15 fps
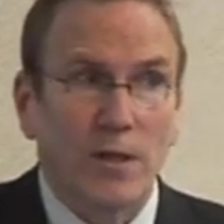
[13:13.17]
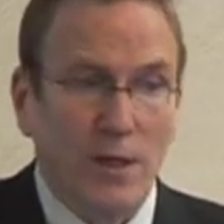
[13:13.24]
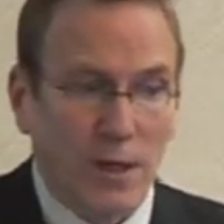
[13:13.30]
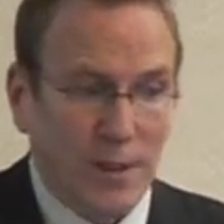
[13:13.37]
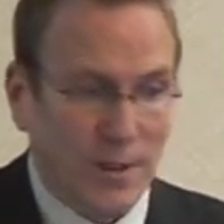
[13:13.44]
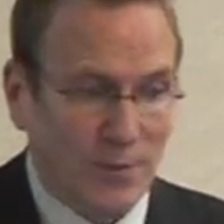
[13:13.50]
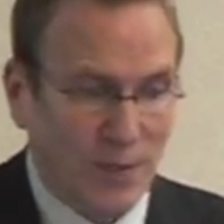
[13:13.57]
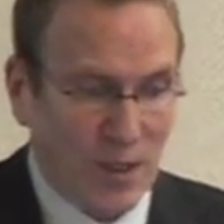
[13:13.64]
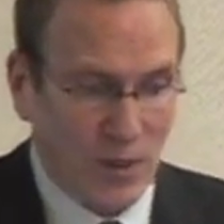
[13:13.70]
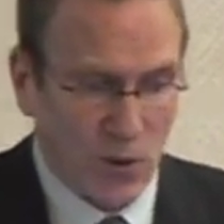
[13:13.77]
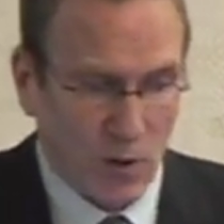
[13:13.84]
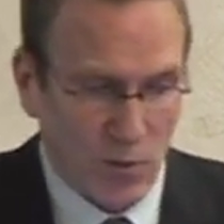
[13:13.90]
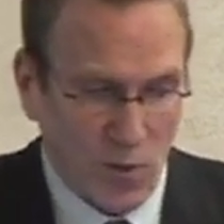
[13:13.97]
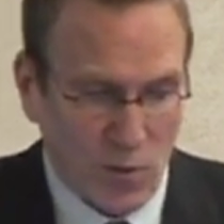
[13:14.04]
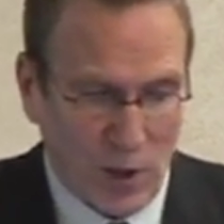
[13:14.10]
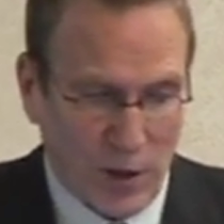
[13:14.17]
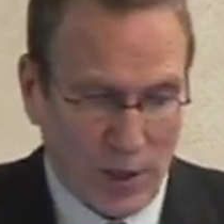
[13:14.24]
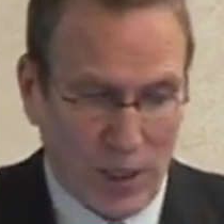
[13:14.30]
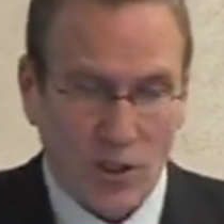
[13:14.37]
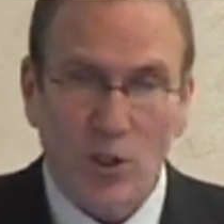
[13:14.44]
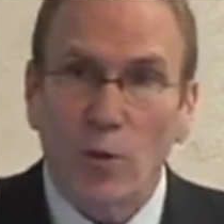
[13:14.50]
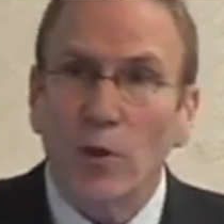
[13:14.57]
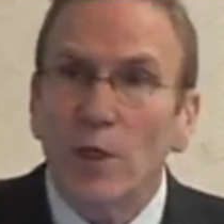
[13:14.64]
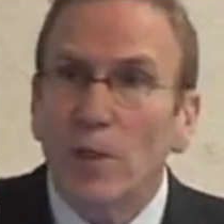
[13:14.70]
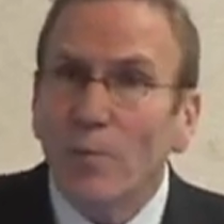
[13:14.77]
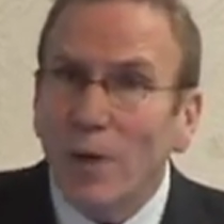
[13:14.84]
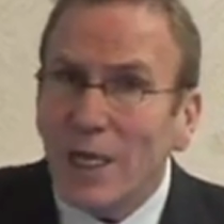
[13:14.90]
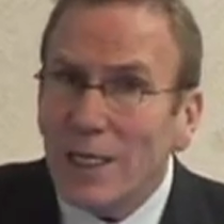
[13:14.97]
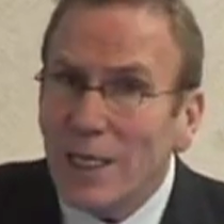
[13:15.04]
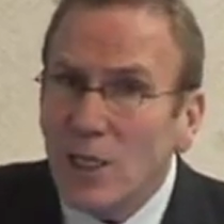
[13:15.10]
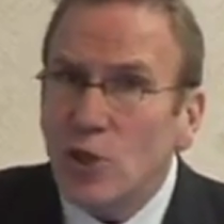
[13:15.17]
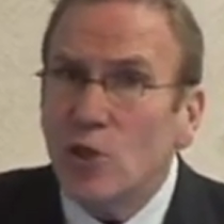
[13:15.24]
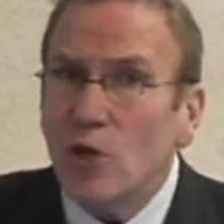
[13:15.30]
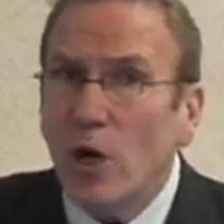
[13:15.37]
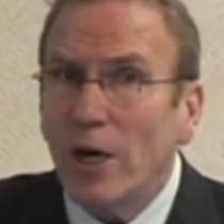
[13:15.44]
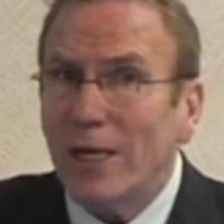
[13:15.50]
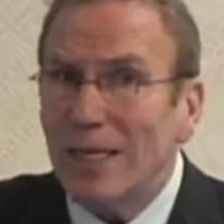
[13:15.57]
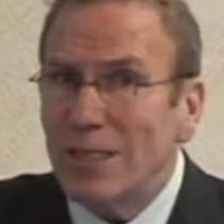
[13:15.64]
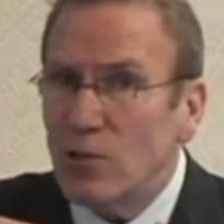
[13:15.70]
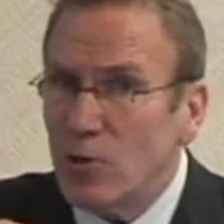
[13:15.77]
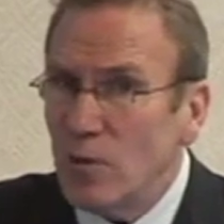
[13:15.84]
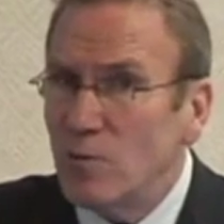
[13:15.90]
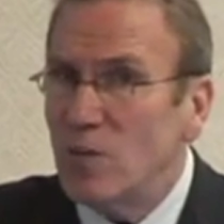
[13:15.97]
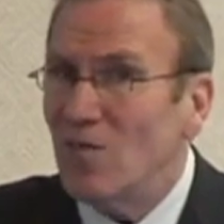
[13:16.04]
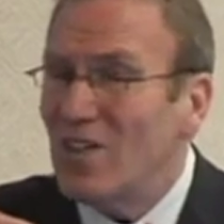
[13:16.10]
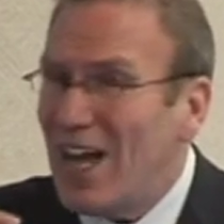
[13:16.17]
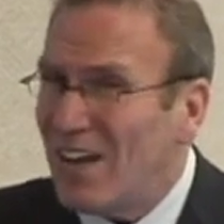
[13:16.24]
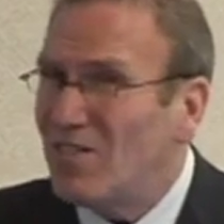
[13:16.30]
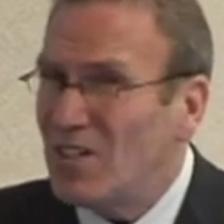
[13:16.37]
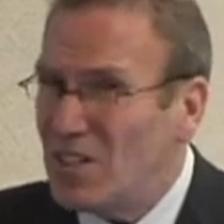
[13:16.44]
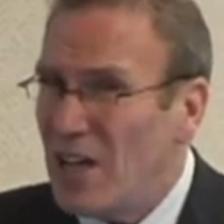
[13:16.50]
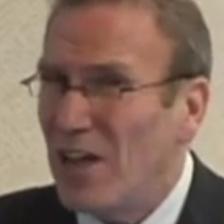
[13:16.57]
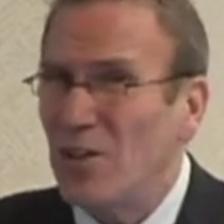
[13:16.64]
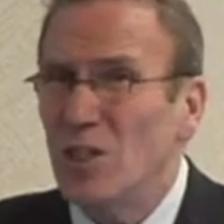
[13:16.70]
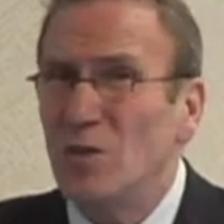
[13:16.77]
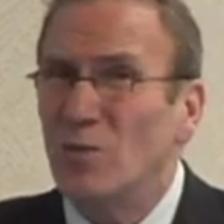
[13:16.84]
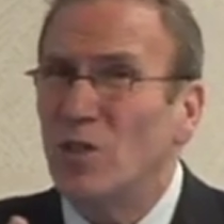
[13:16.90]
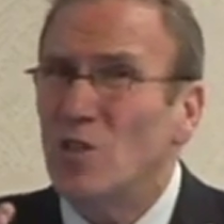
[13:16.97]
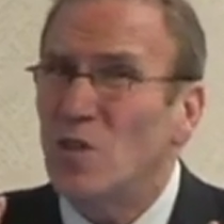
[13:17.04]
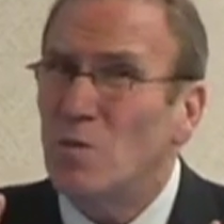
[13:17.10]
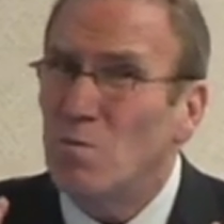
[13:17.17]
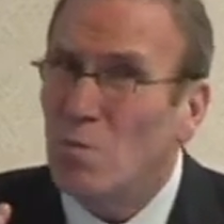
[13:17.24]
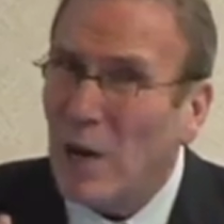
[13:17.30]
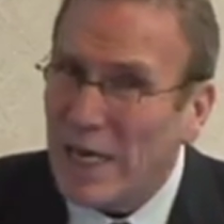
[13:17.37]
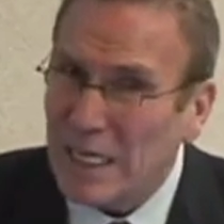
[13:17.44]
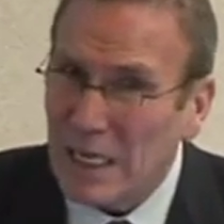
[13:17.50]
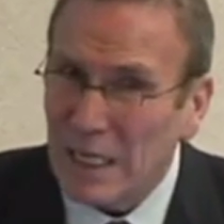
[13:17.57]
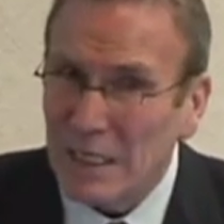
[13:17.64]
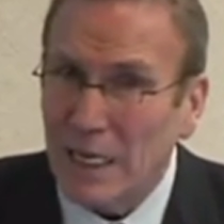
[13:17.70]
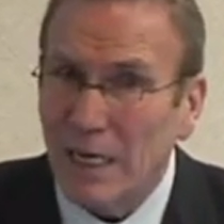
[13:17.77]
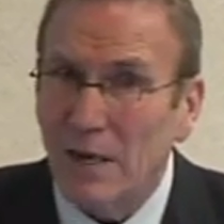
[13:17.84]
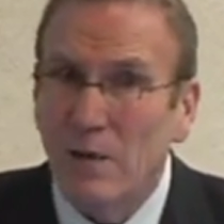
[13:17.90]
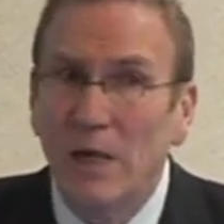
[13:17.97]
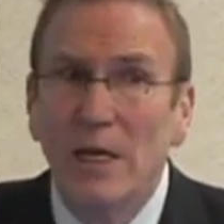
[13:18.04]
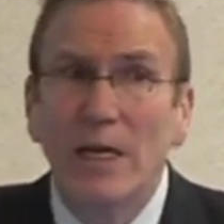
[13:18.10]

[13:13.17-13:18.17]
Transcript: Um, in terms of what I'll get into. So, but a leash dog, in terms of not fatalities, but just biting now,